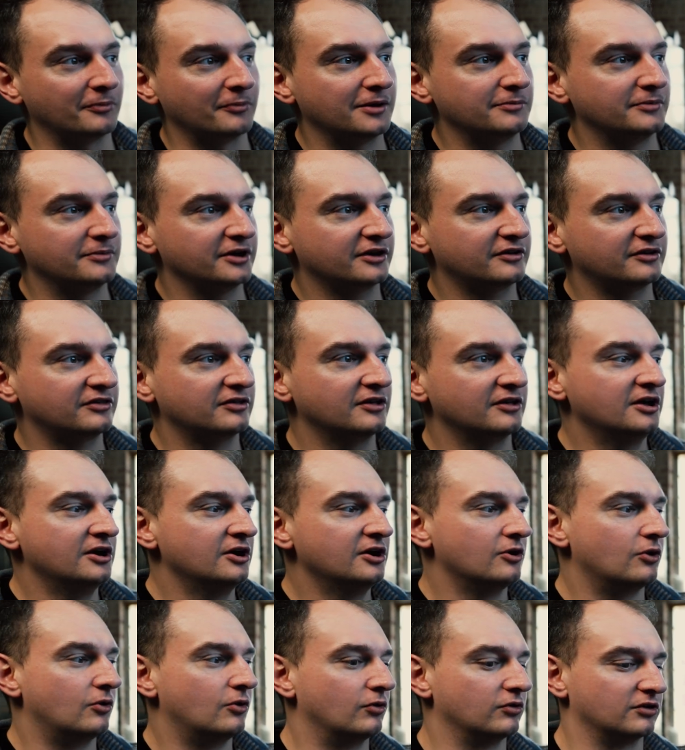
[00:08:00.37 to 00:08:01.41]
my mix,
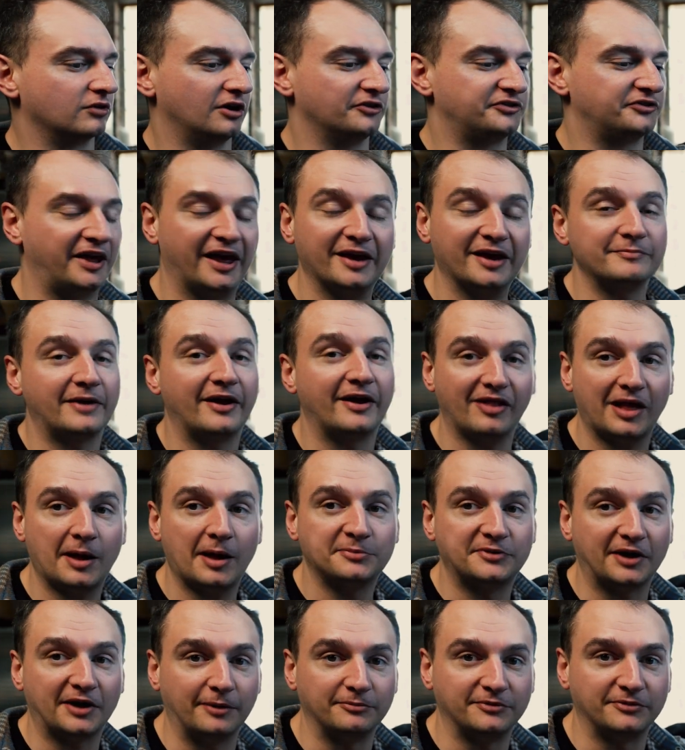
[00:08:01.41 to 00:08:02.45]
or I'll take my
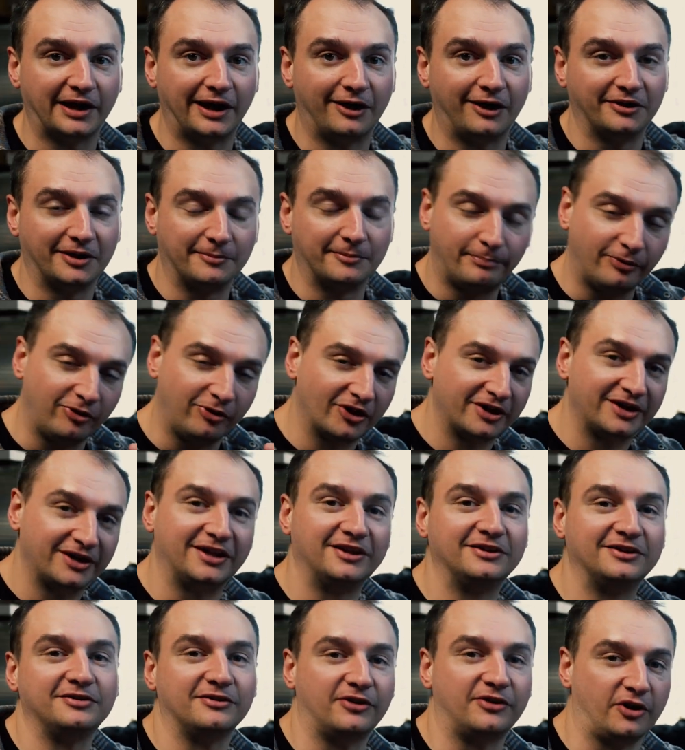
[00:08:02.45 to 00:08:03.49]
laptop down and plug it
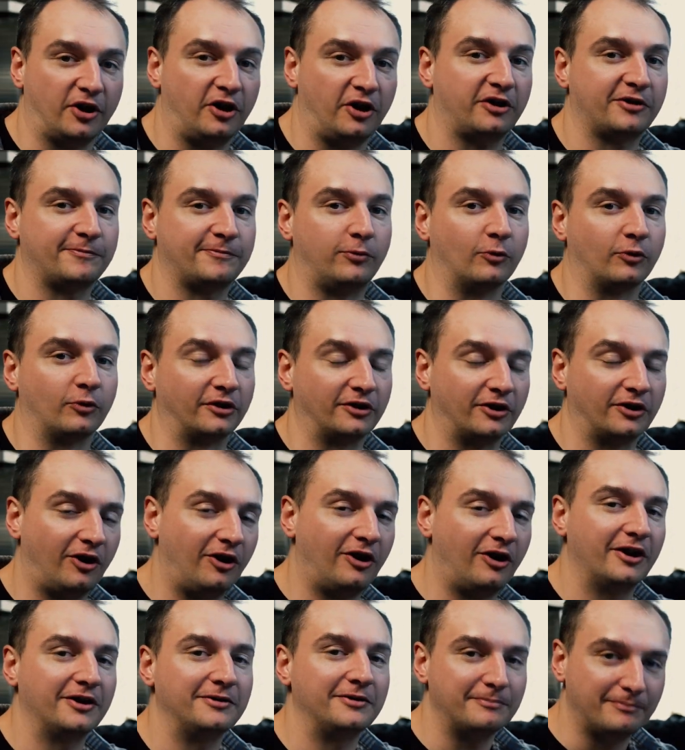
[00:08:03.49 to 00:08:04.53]
into the aux port
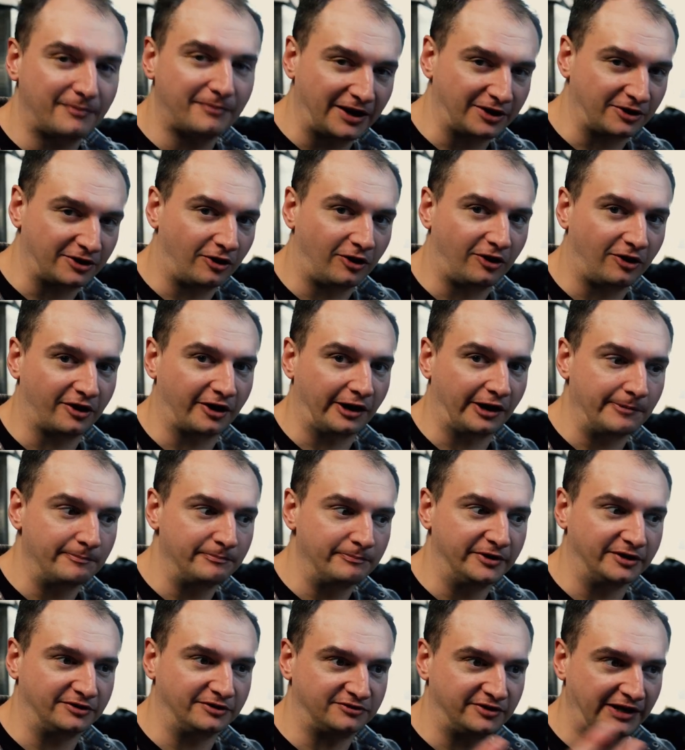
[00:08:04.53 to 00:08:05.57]
on my car
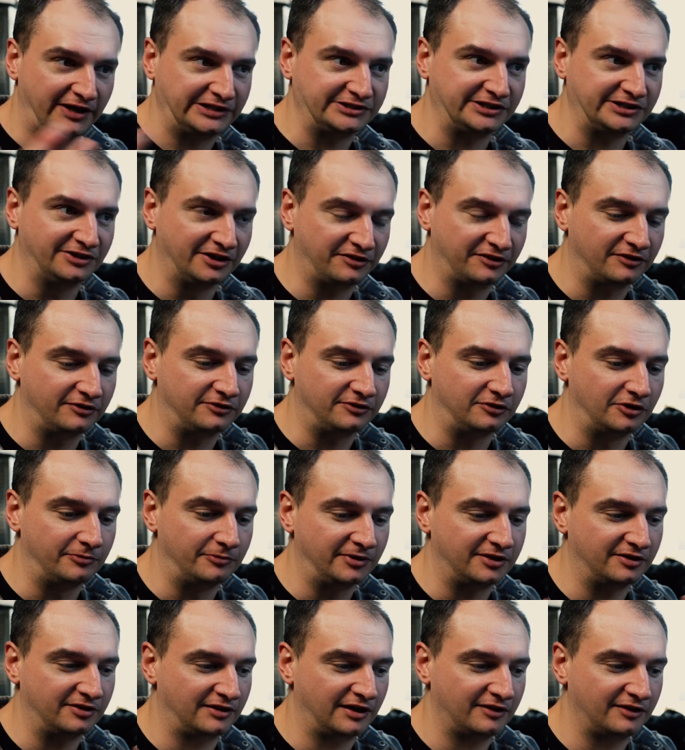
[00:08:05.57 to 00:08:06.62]
to actually listen to it,
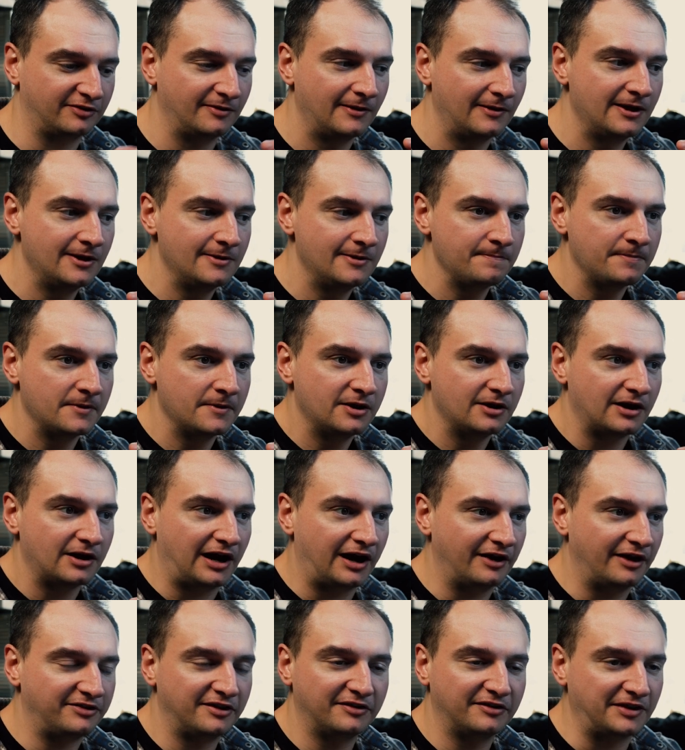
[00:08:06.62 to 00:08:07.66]
because
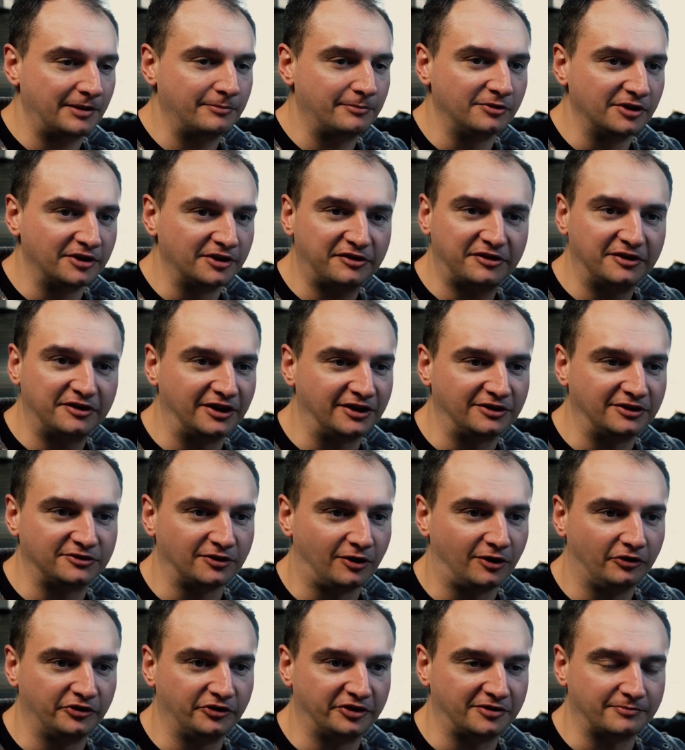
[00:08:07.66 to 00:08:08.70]
since I'm listening to
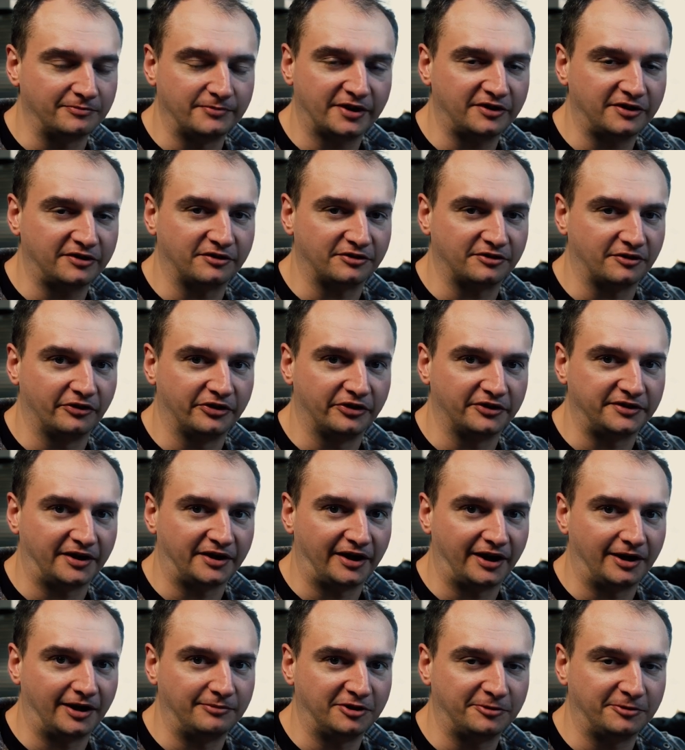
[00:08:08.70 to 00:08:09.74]
all these mixes all the
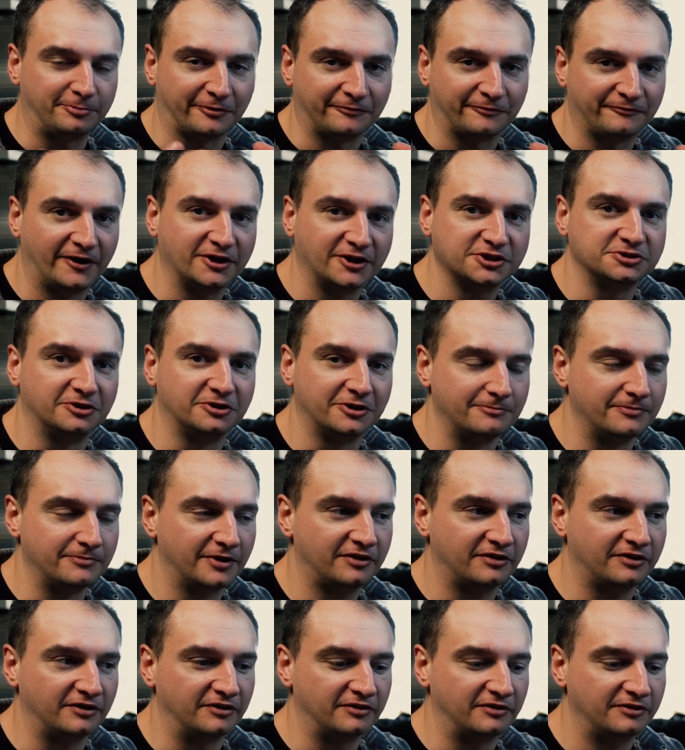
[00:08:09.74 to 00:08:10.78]
time, these professional
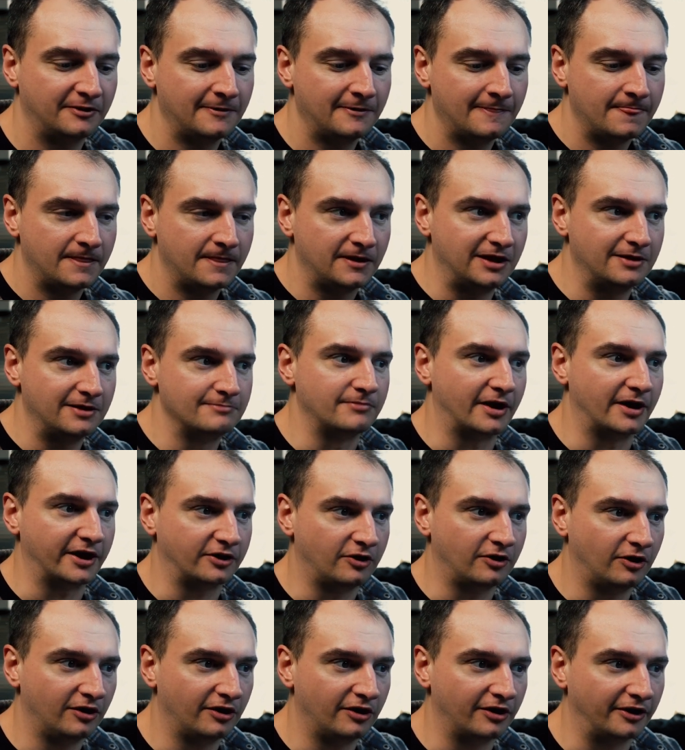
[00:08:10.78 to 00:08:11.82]
mixes in my
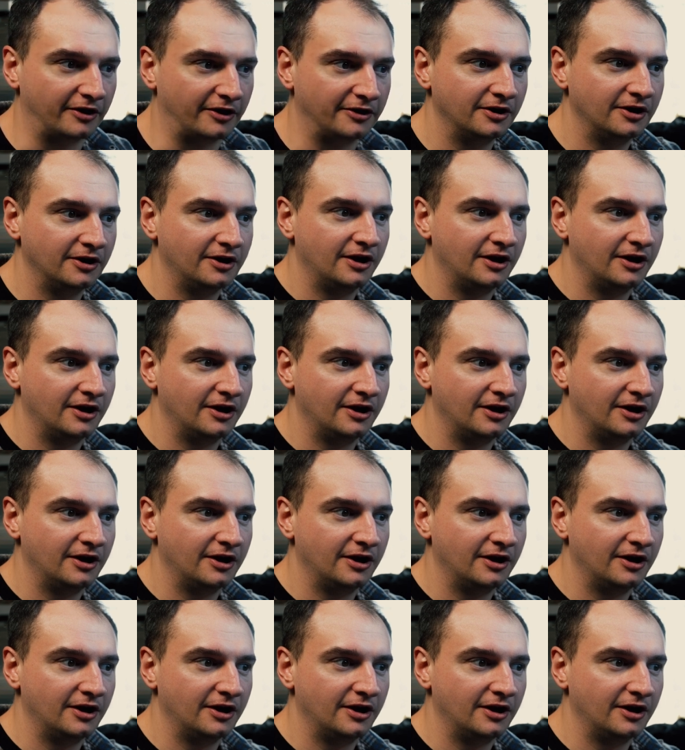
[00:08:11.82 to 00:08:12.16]
car,